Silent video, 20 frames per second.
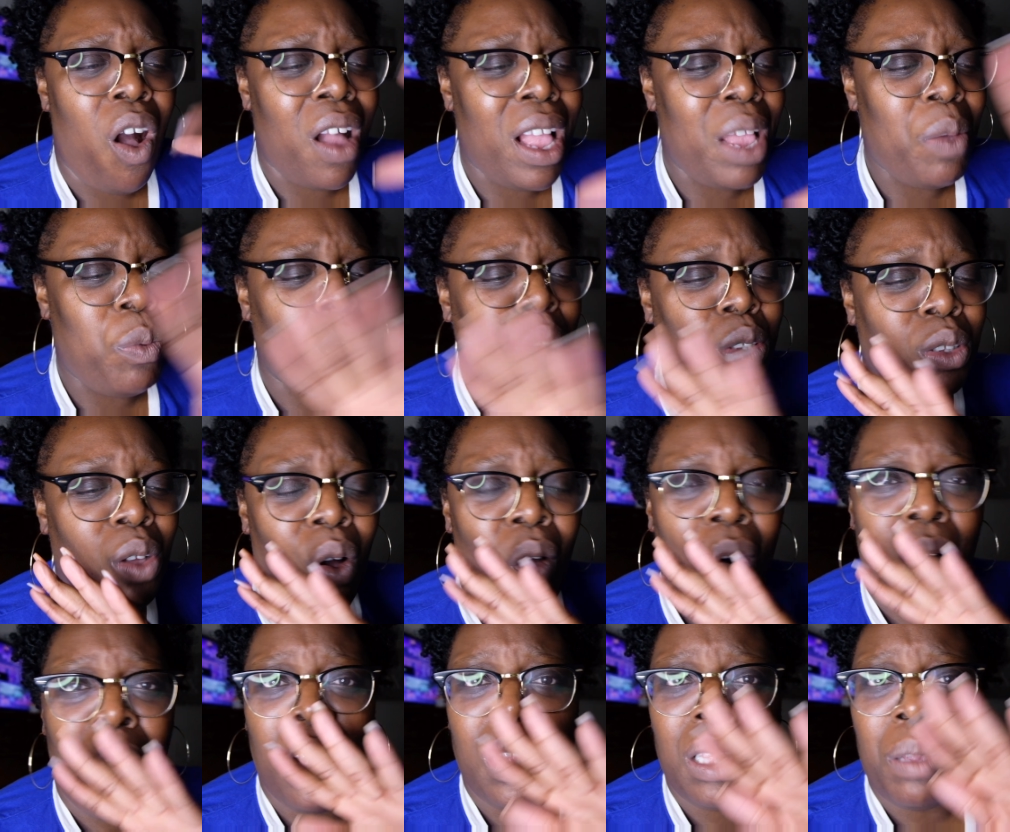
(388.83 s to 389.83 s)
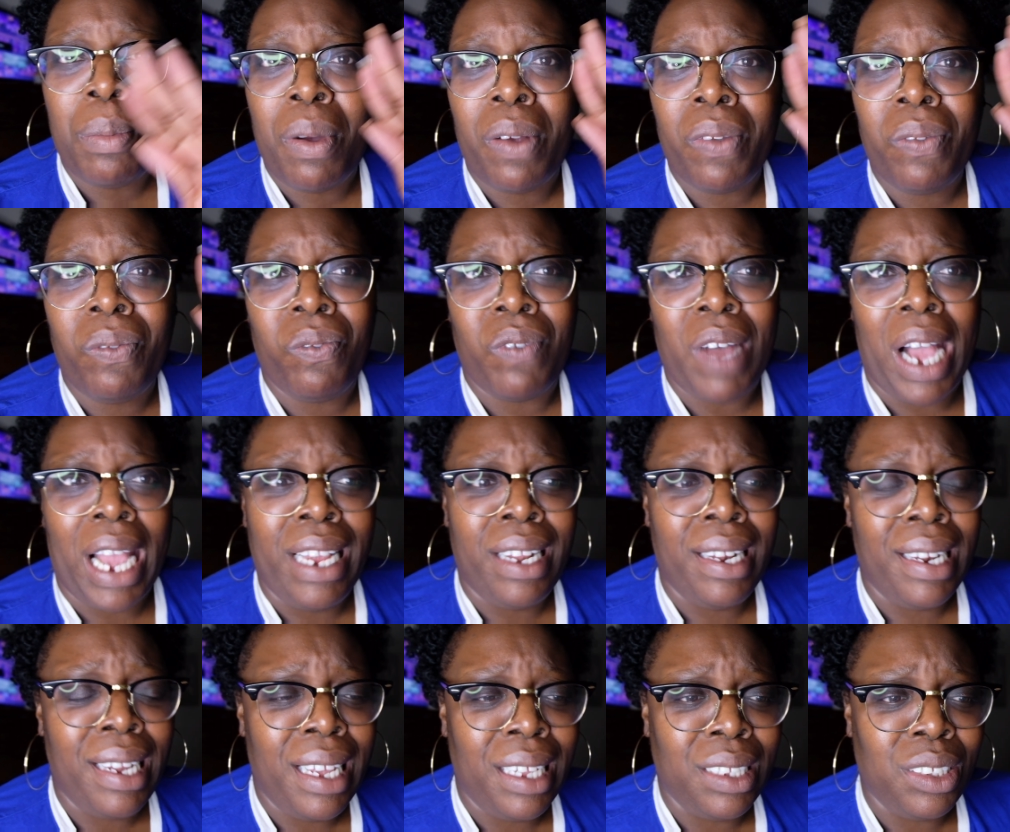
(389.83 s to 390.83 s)
it was all about
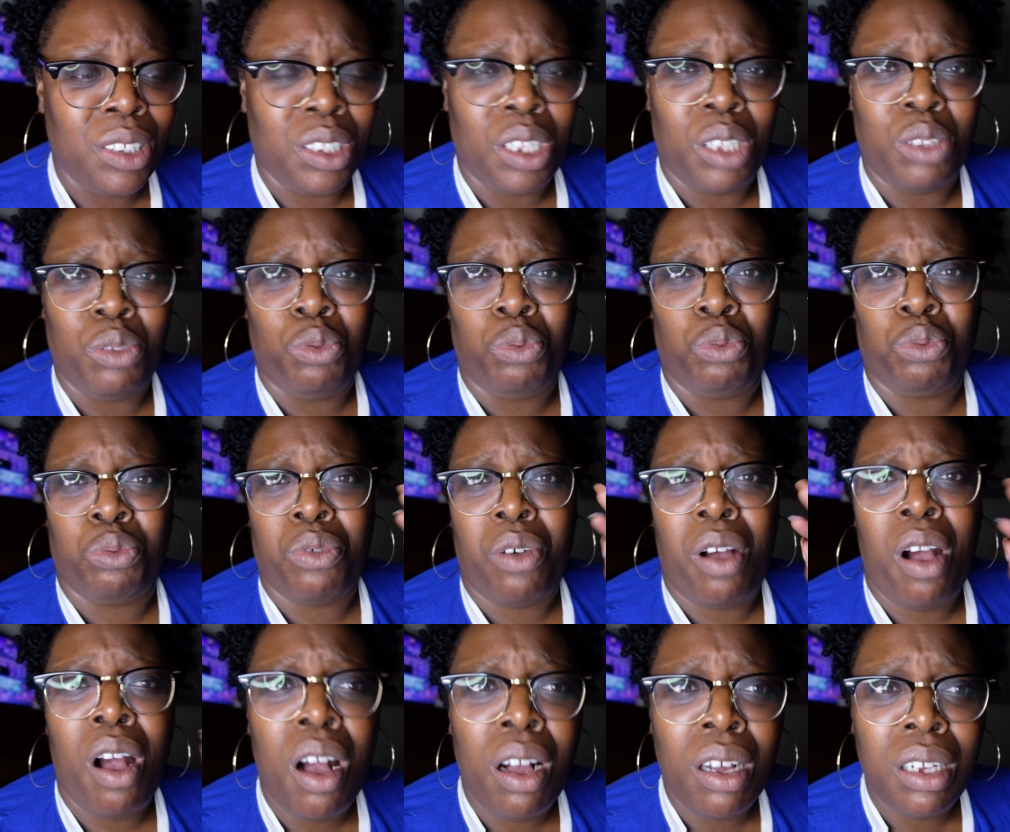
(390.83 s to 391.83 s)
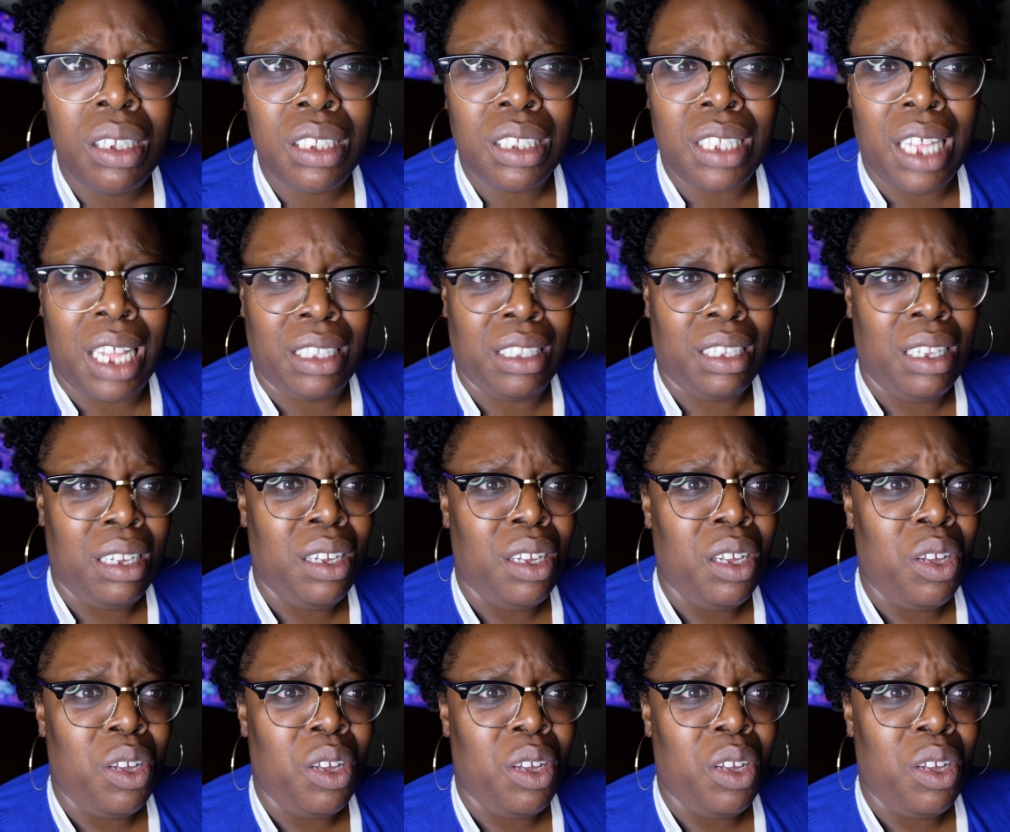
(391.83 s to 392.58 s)
violence and drugs and